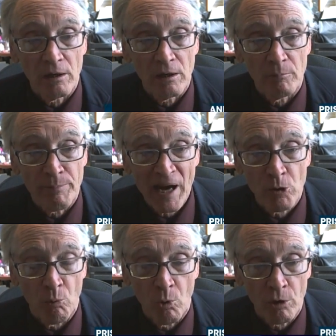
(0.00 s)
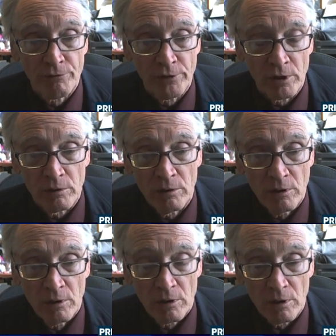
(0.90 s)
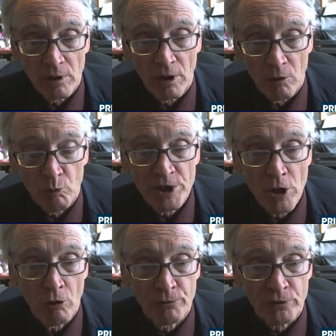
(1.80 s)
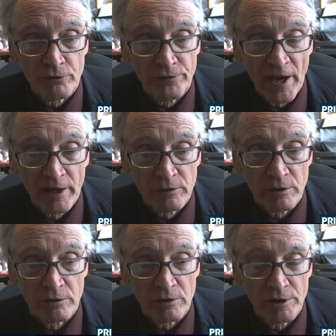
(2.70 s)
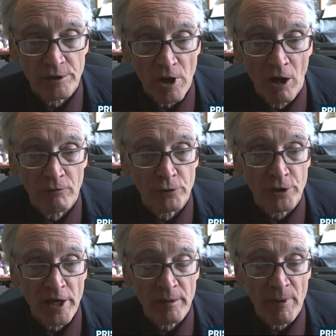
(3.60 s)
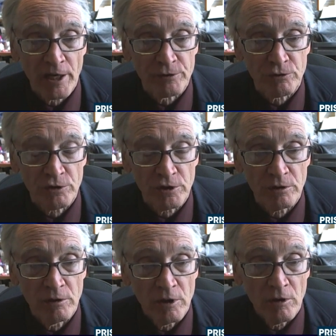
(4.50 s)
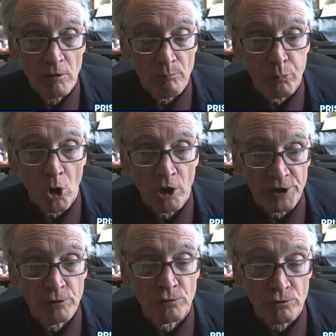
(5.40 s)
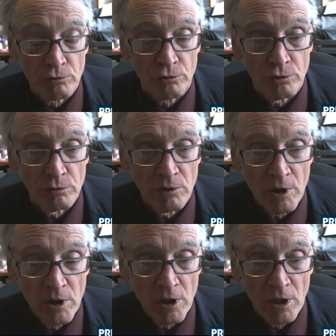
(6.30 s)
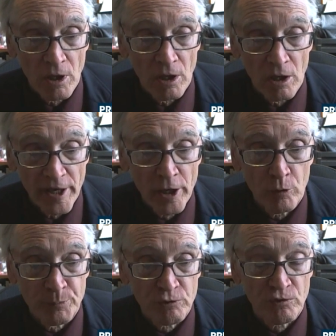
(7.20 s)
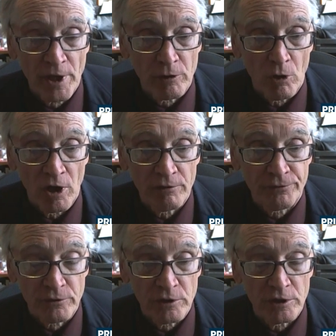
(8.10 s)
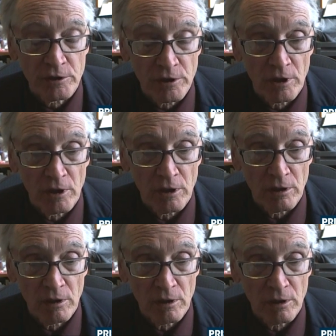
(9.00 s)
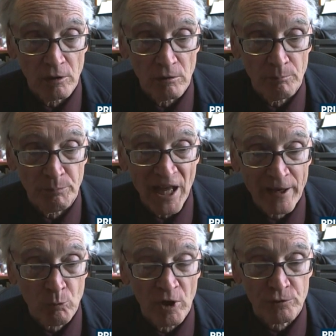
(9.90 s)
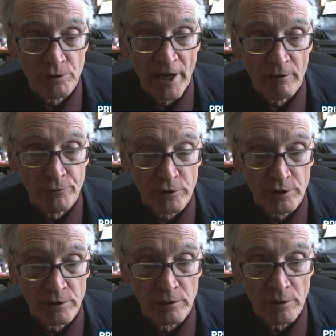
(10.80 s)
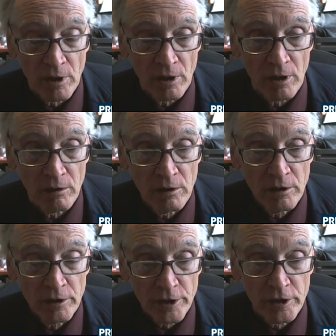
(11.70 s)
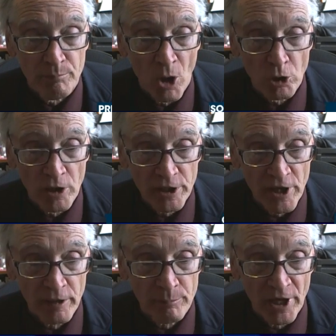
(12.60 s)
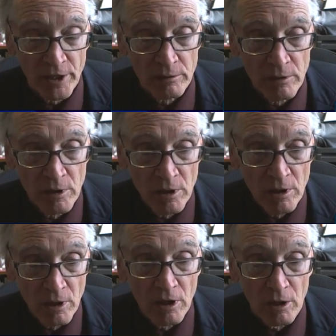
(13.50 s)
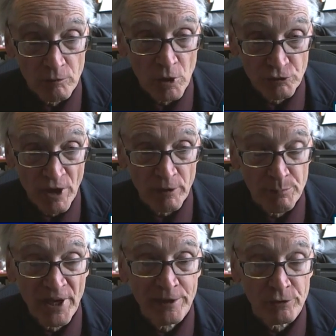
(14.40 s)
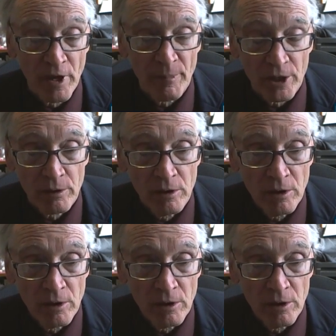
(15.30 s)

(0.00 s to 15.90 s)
biowarfare, we know for the fact that the Harvard-MIT Broad Institute helped set off the Black West African Ebola campaign, pandemic,